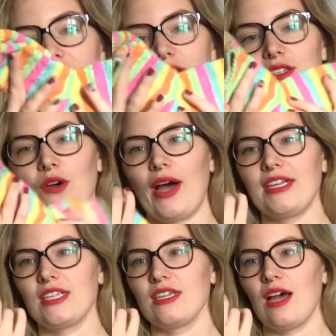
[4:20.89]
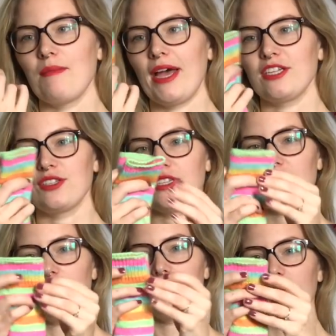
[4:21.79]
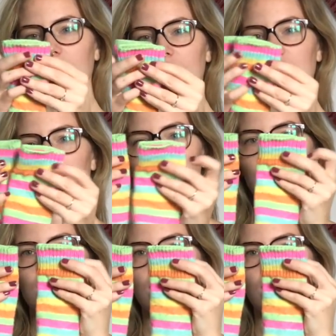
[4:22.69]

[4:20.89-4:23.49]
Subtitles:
So I did not match these up, as you can